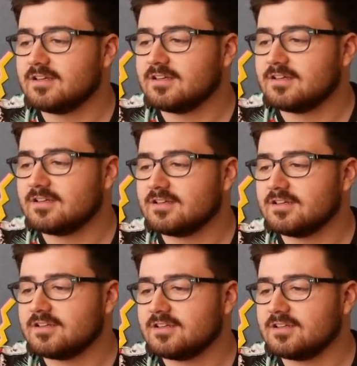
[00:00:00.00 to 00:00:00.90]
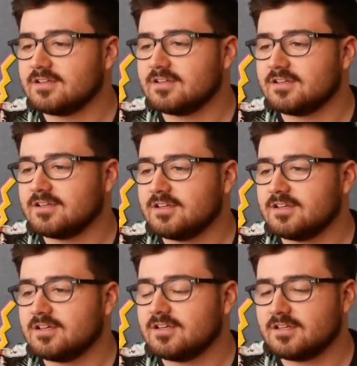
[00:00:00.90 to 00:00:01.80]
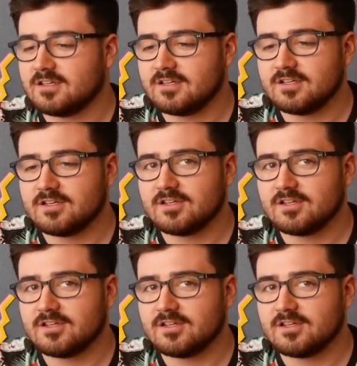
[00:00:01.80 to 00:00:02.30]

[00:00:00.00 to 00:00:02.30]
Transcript: [no speech]